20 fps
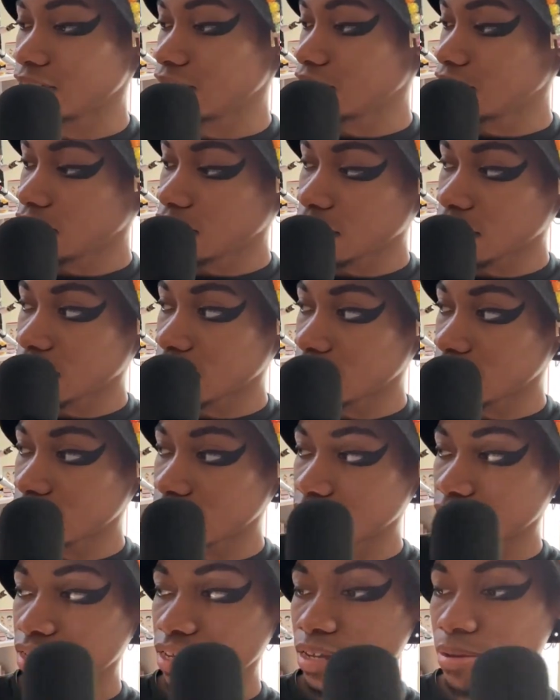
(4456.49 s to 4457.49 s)
Uh,
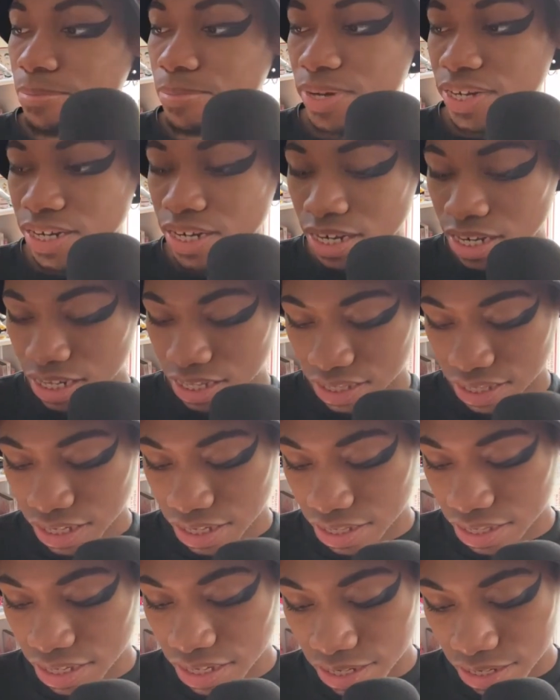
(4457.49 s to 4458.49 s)
but th-
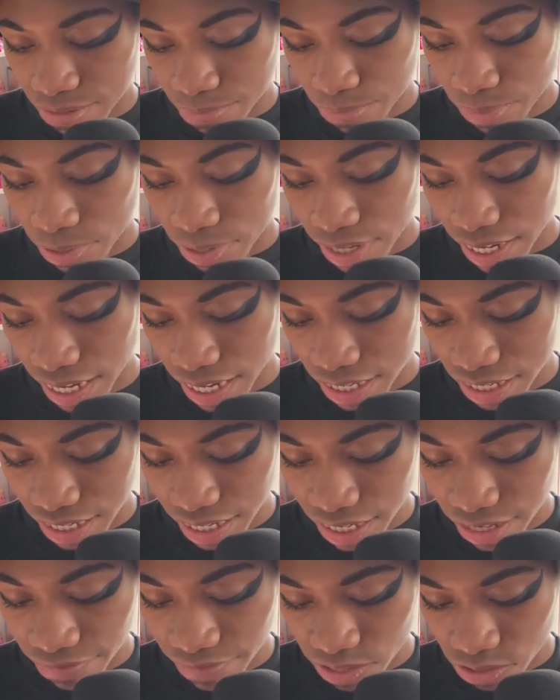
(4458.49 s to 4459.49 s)
this book has
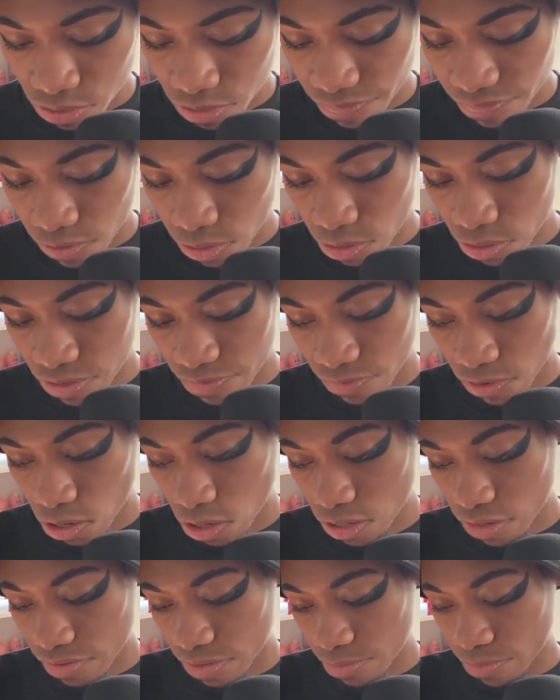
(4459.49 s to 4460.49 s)
individual photos for
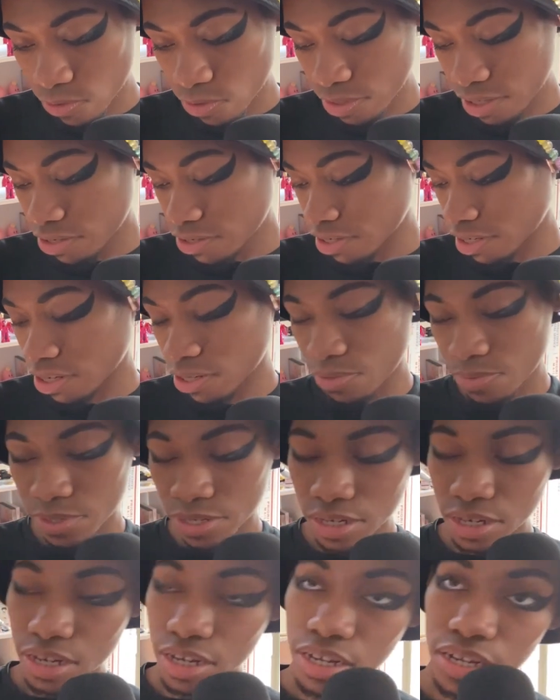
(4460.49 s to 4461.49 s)
all of them. Well, here's another one.
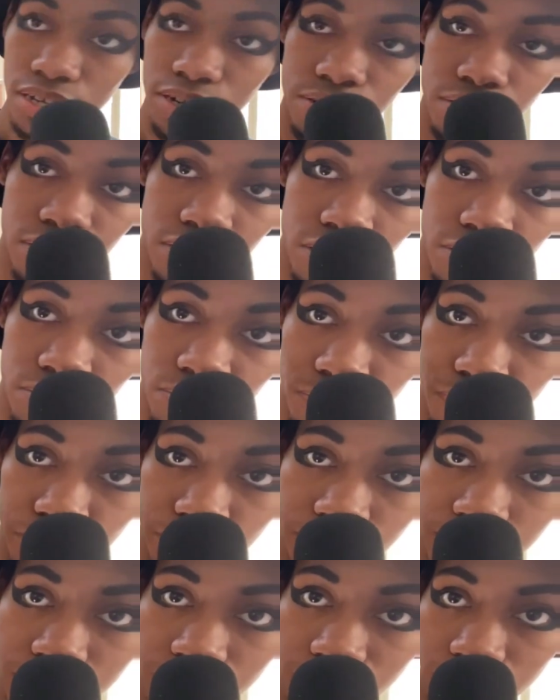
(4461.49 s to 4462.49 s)
Here's another group
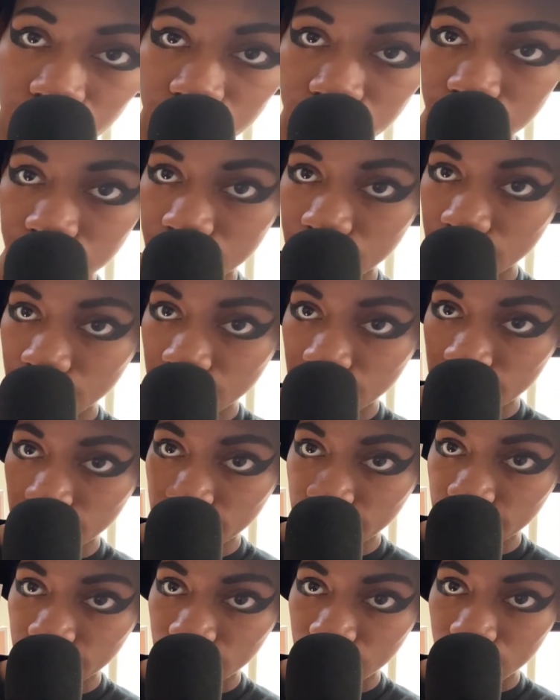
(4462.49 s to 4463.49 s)
shot
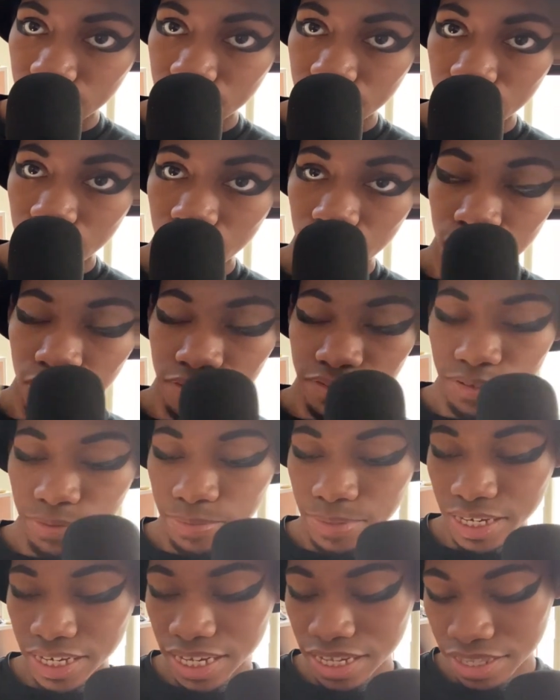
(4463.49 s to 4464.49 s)
of all of them.
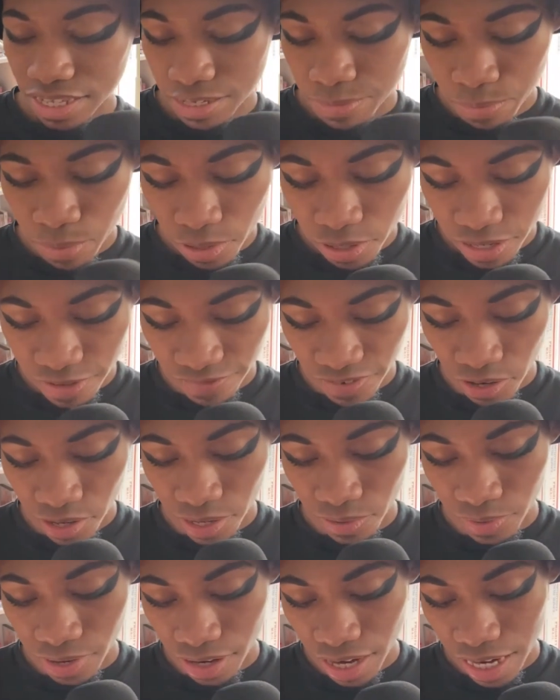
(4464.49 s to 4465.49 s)
Again, this book is very
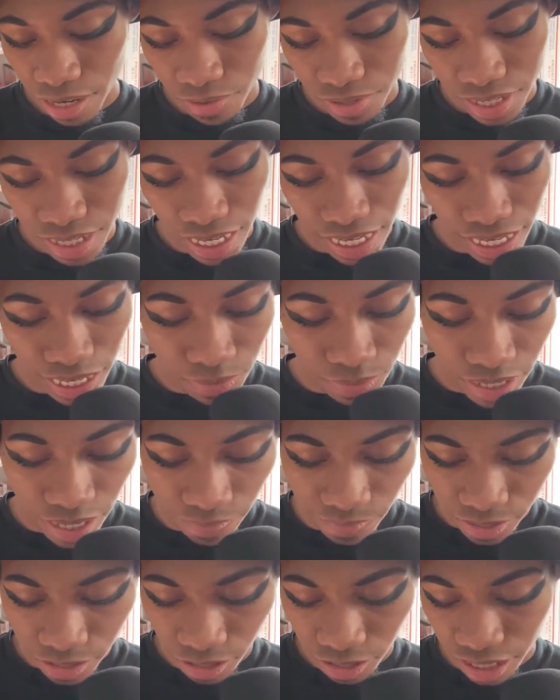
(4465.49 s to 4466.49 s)
rare. I don't see anyone ever
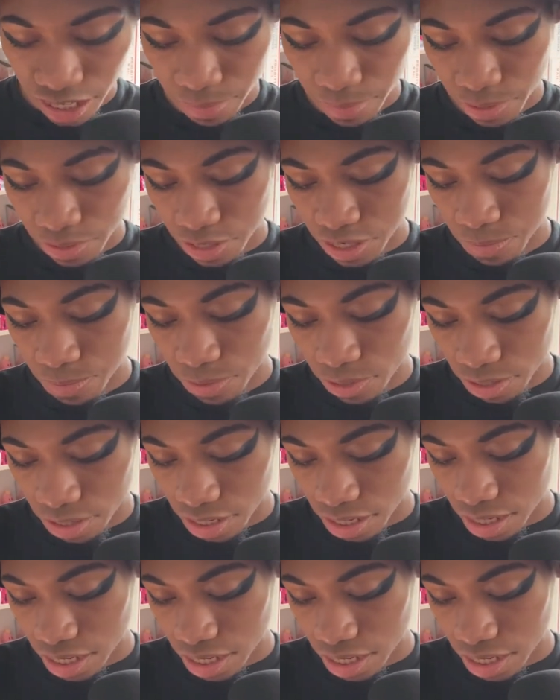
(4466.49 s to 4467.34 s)
talking about this book.